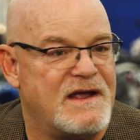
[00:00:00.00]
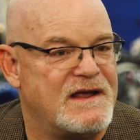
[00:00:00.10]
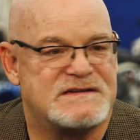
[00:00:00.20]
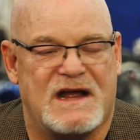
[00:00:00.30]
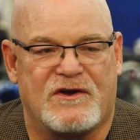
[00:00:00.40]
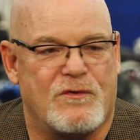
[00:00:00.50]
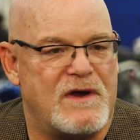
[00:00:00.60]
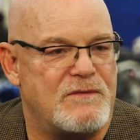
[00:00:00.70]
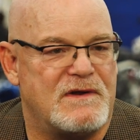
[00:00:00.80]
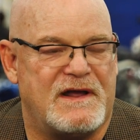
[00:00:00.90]
He's got
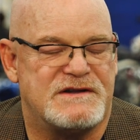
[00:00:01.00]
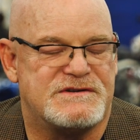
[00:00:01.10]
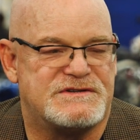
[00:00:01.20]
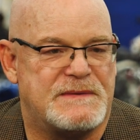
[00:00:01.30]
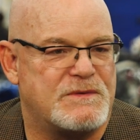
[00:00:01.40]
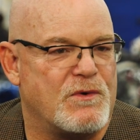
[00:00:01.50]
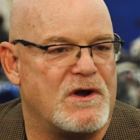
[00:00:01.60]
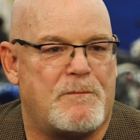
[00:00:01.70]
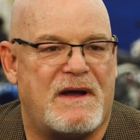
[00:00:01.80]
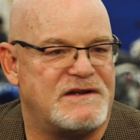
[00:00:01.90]
great relationships, and we're
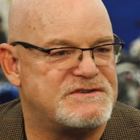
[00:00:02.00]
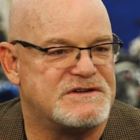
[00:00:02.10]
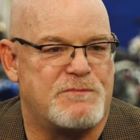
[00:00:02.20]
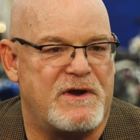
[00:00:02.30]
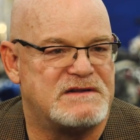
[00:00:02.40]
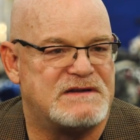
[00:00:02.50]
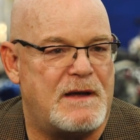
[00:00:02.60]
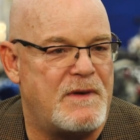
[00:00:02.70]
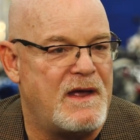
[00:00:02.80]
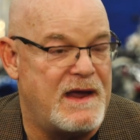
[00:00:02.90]
going to polish those brands
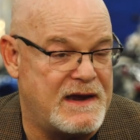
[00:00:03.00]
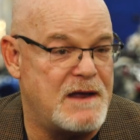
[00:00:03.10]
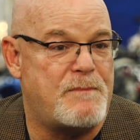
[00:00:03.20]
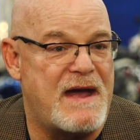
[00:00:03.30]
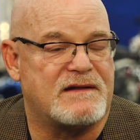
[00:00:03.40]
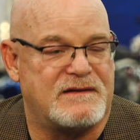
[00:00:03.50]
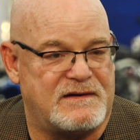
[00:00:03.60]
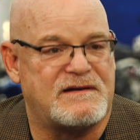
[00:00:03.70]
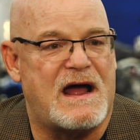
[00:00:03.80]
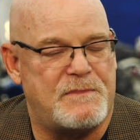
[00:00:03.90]
up and get back to the
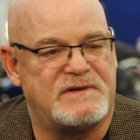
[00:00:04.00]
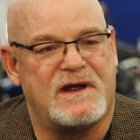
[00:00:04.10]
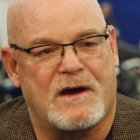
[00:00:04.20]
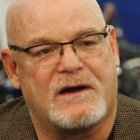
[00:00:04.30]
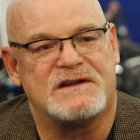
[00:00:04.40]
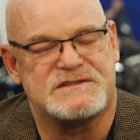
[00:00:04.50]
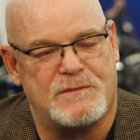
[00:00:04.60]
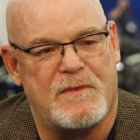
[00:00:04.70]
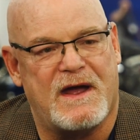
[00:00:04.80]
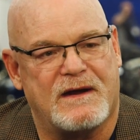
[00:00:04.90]
top and take our customer
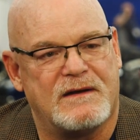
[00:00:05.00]
back.